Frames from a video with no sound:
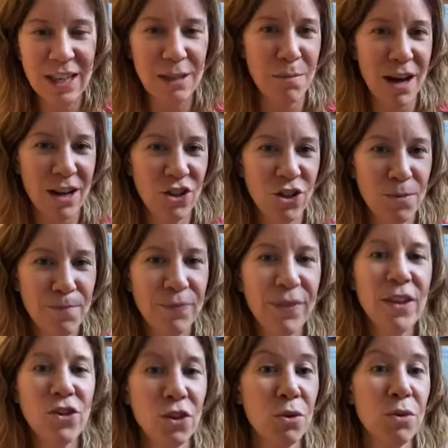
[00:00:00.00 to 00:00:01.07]
this much.
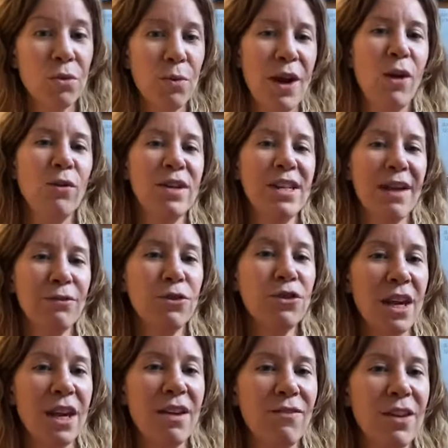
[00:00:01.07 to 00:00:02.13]
So we always have to
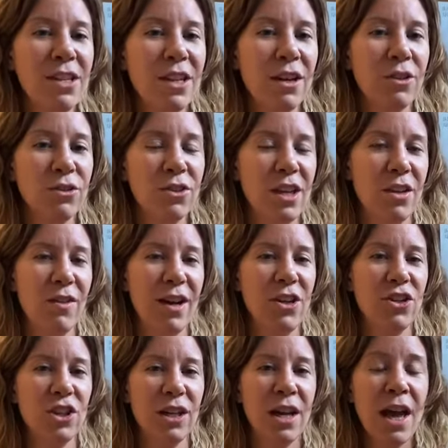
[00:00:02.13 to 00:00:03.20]
take this in
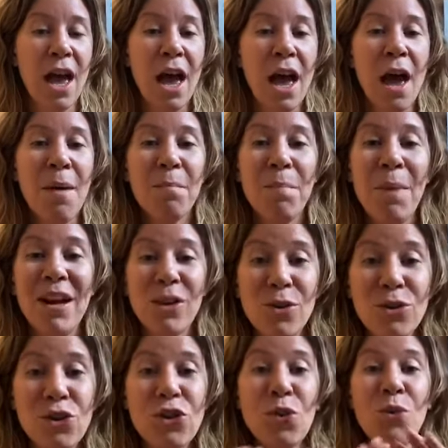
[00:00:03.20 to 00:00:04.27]
consideration. But
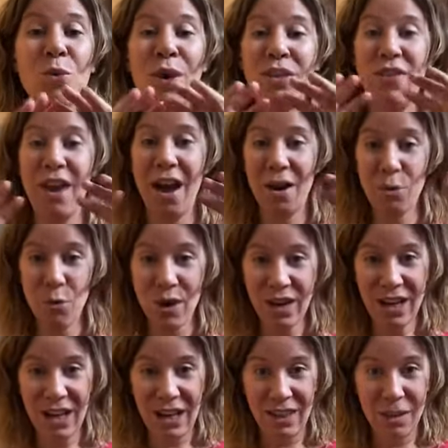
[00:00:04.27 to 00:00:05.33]
also when they are
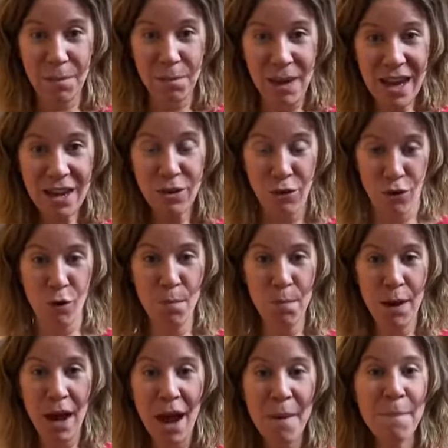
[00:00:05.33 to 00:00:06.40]
working in the big group,
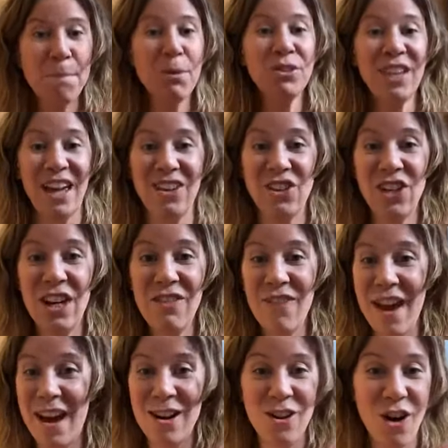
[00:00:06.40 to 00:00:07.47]
potentially
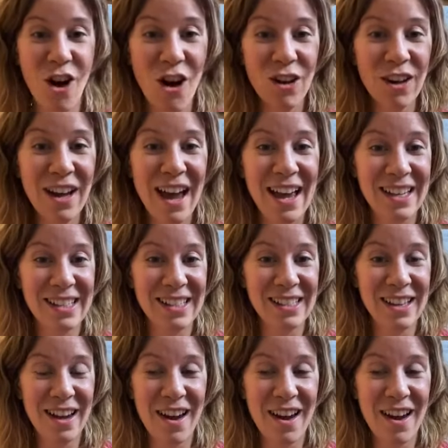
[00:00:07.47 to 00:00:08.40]
they are not as